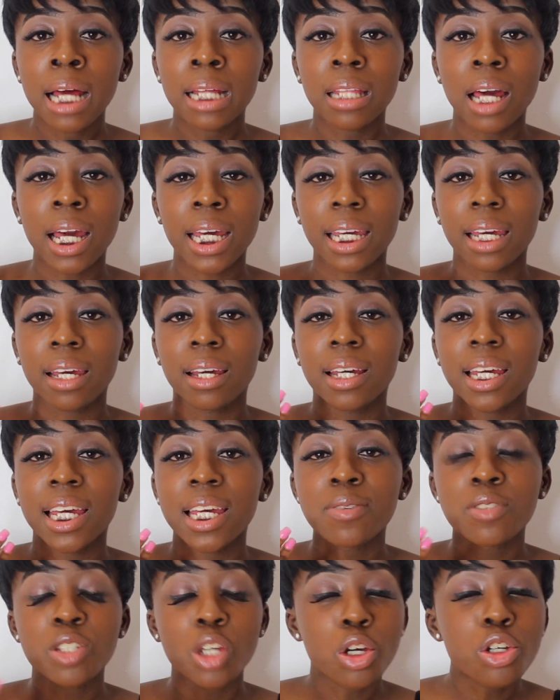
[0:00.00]
Like,
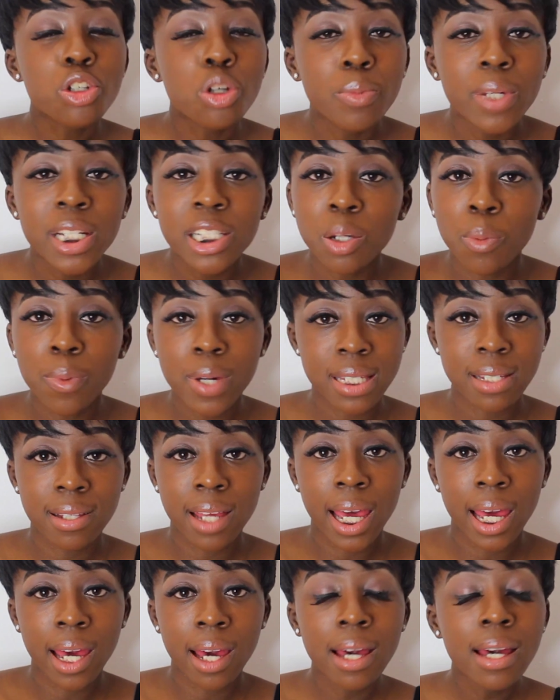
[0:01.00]
if social media wasn't
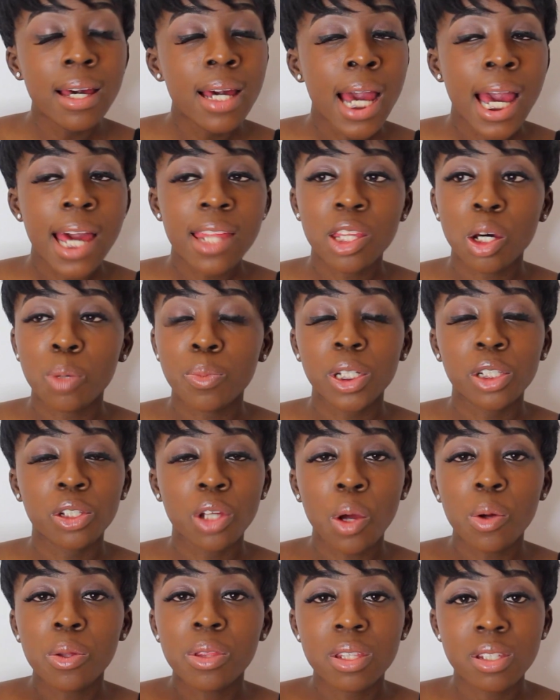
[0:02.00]
here, there'll be
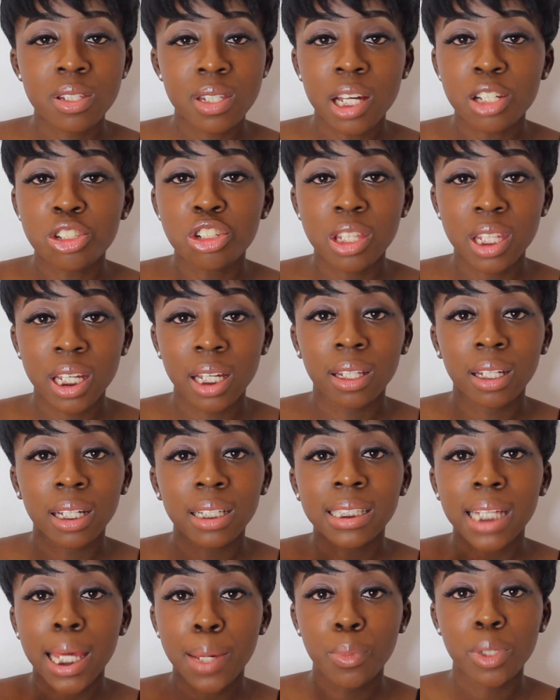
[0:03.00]
no such thing
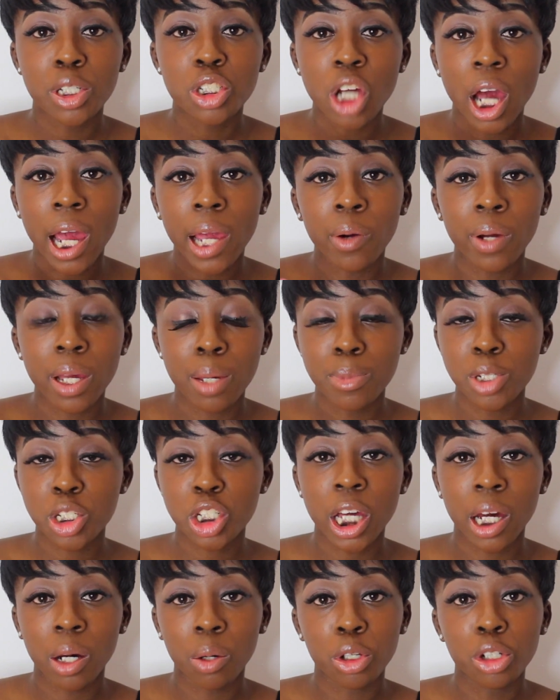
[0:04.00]
as image guy or image
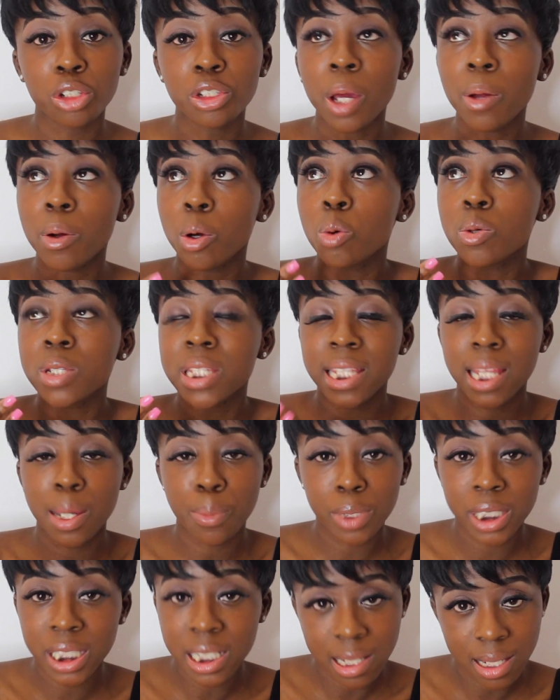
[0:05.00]
girl. You don't call
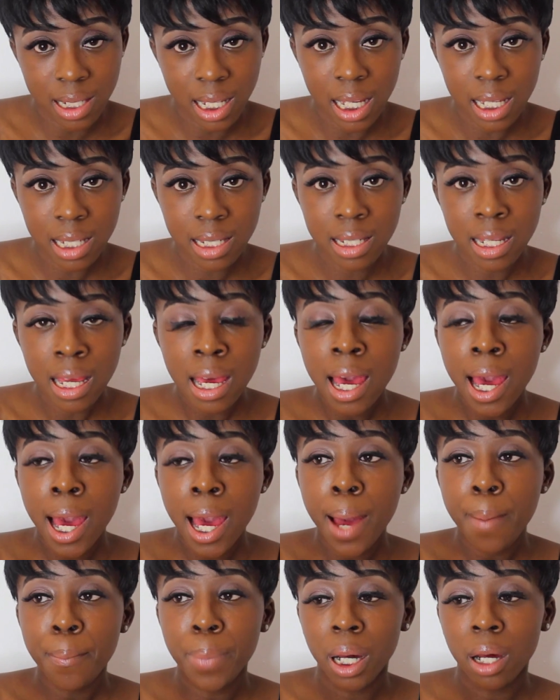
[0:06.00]
celebrities this,
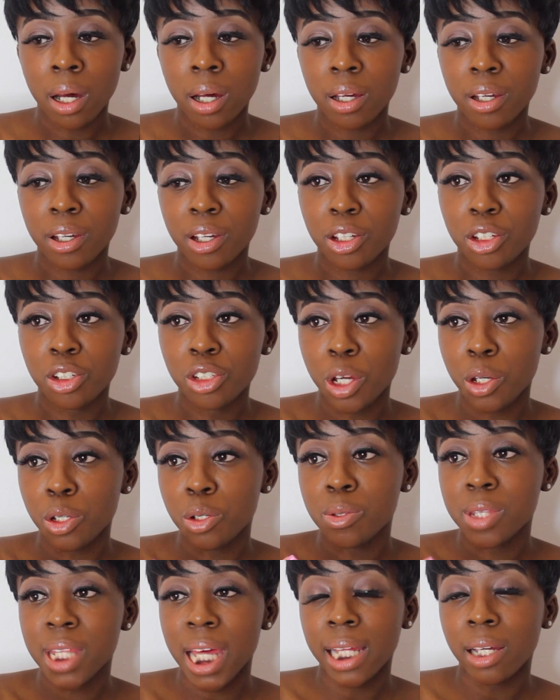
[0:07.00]
but you know,
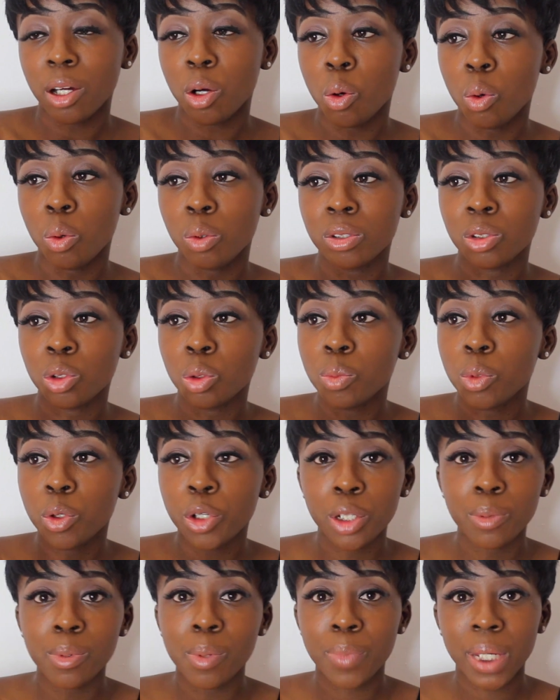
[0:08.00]
you then call normal
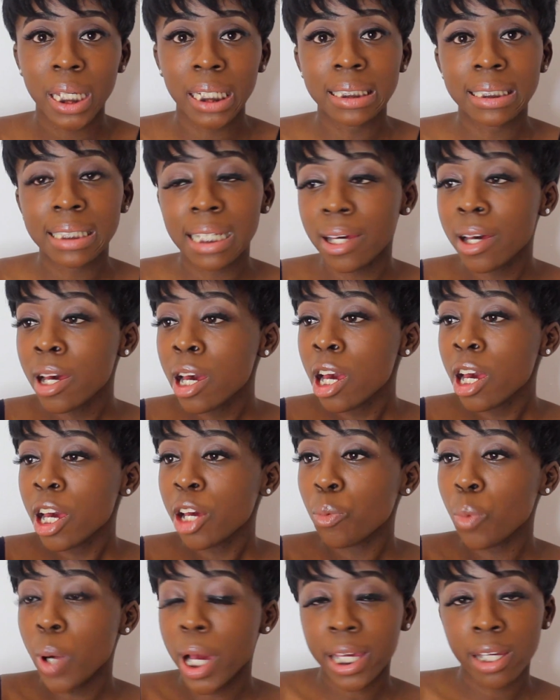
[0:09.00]
human beings that
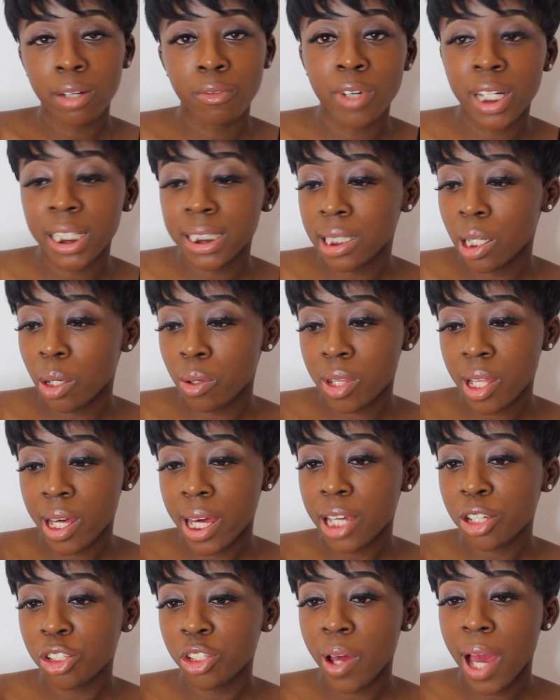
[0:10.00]
work in retail,
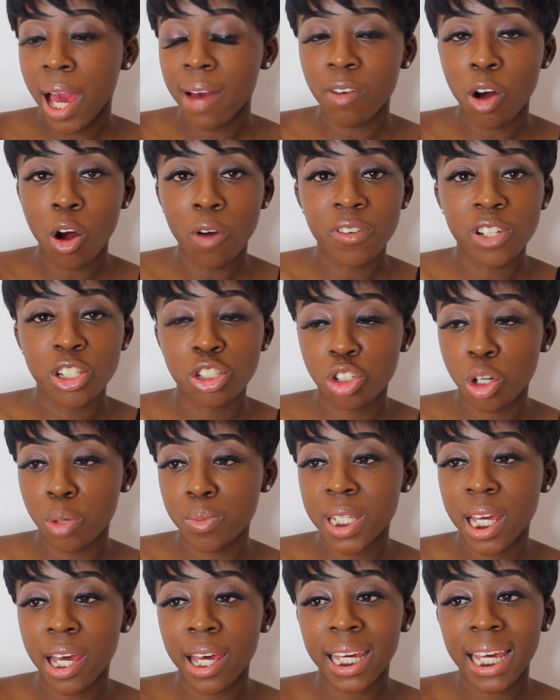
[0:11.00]
that, you know, have office
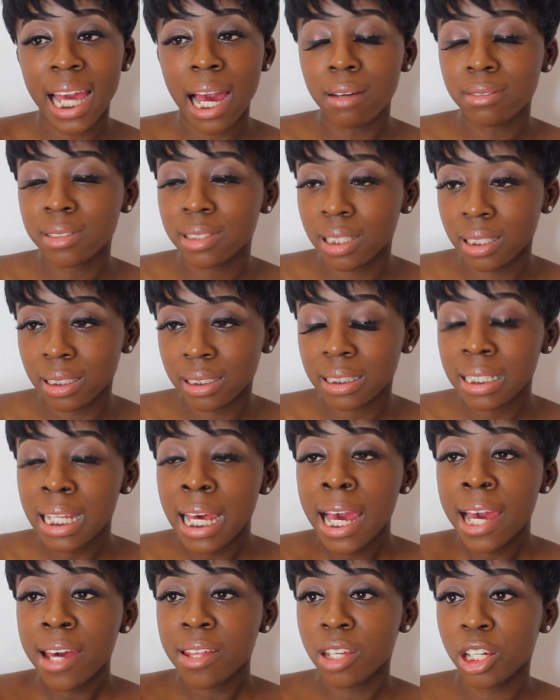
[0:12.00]
jobs, that are accountants,
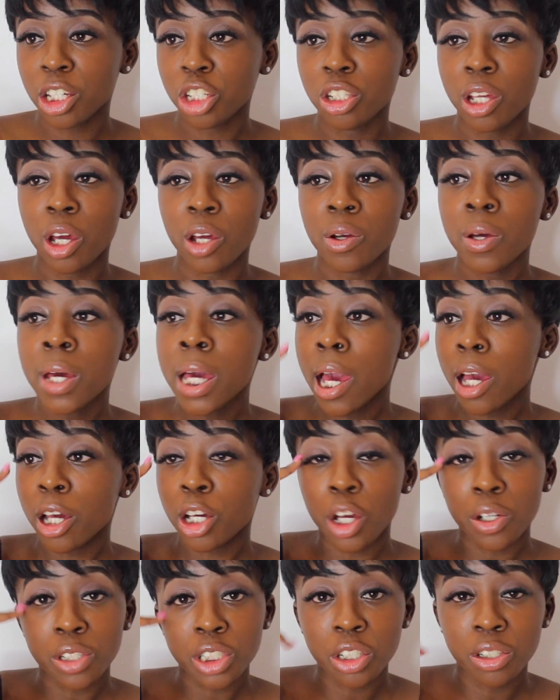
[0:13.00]
that, you know,
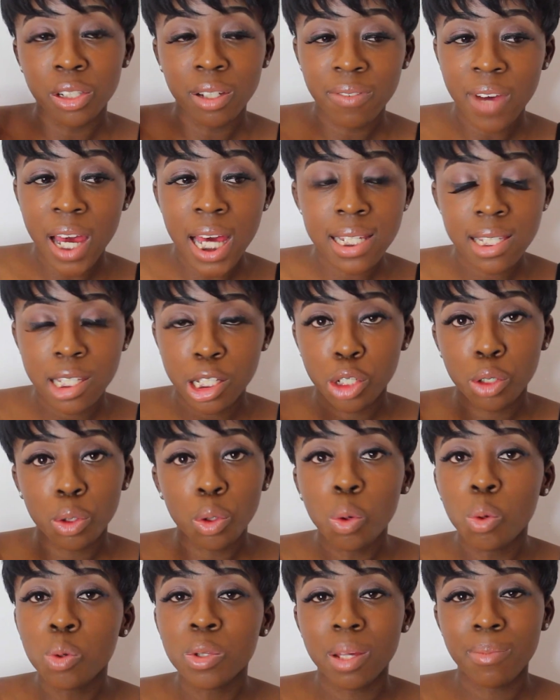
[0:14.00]
go to university, you
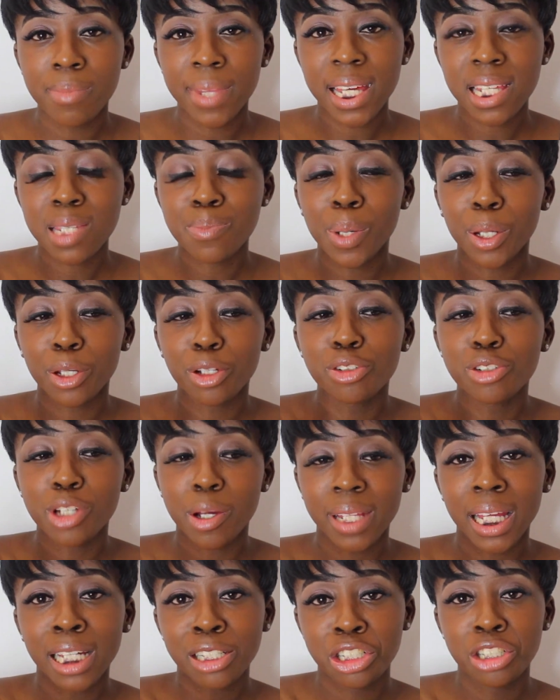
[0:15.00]
call them this, but you
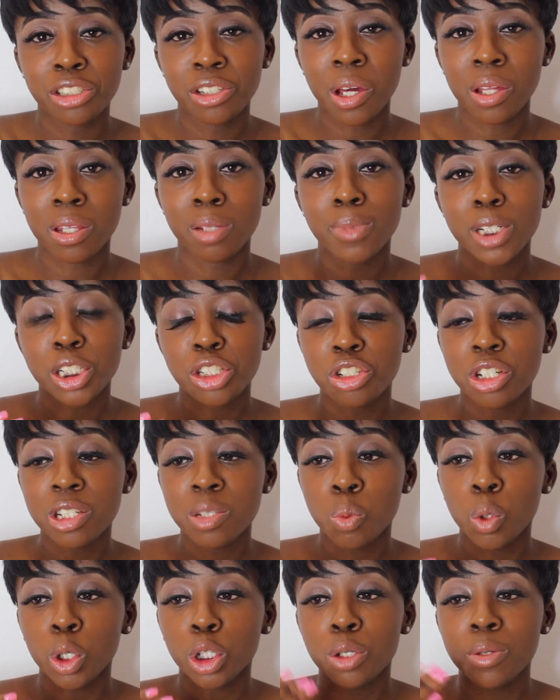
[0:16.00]
don't actually know them. It's
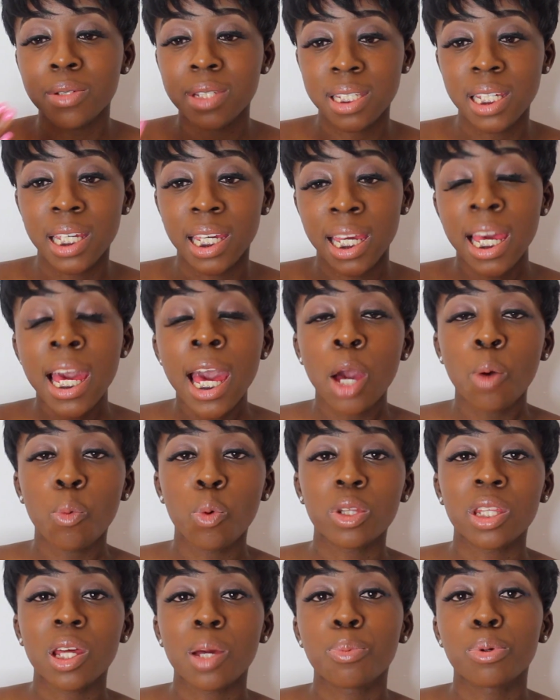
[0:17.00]
just what you see,
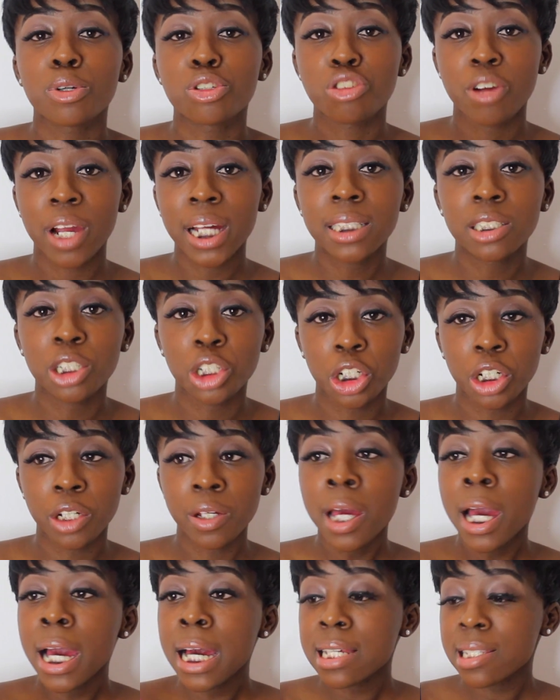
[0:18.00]
what they portray to you.